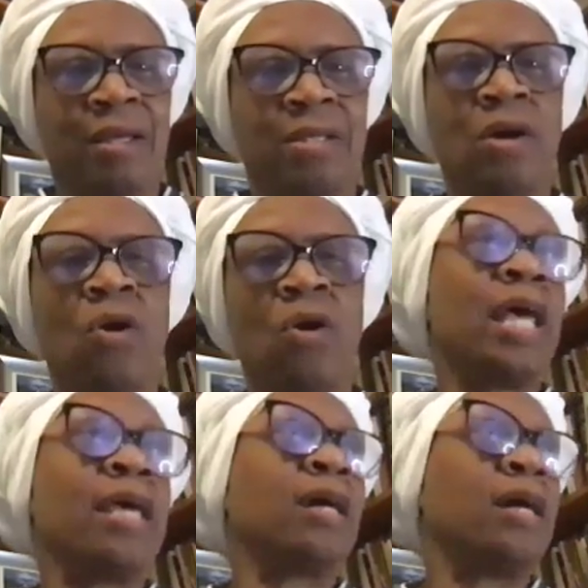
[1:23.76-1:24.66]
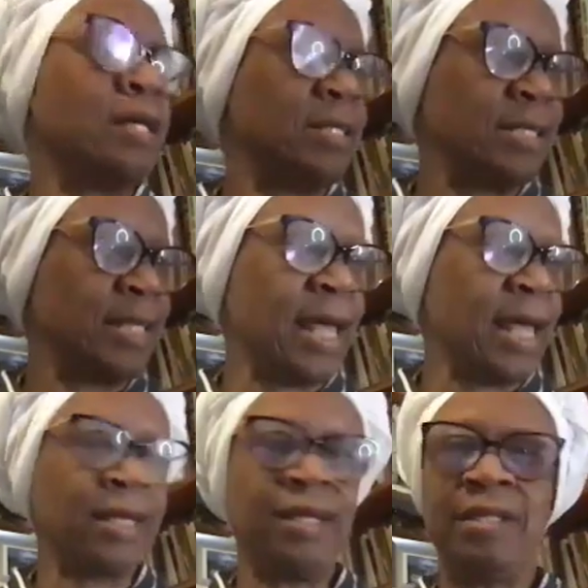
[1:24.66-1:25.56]
So take a
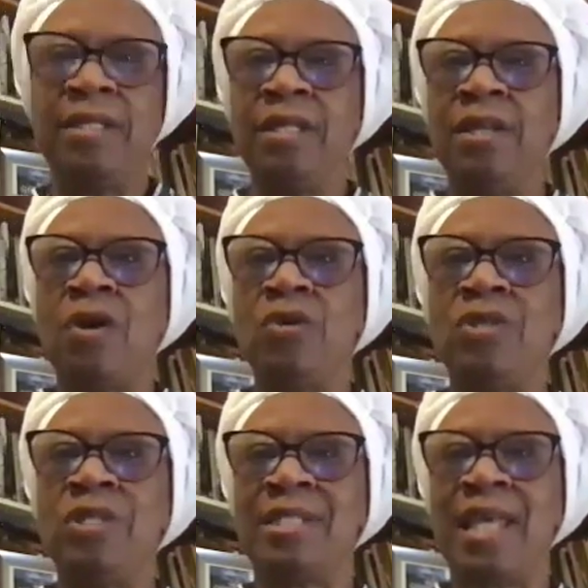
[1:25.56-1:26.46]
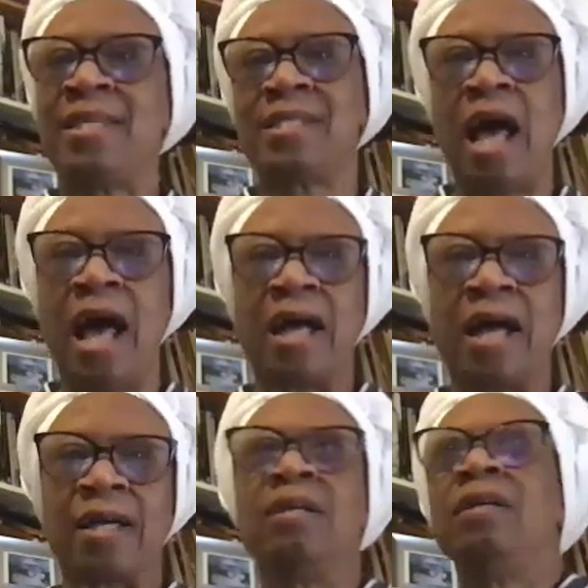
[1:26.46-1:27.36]
second and, just take stock.